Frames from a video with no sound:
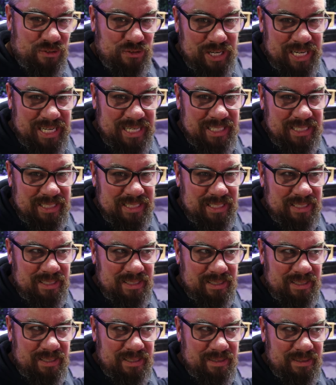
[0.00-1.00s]
drain it,
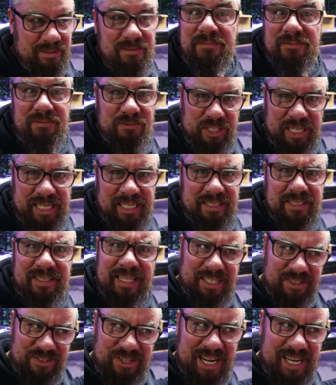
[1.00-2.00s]
drain it,
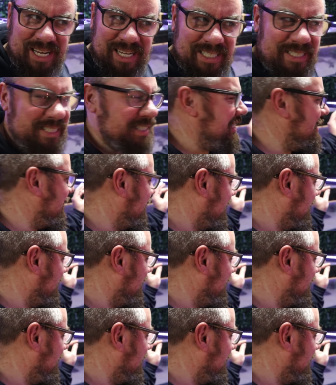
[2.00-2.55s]
then dry it,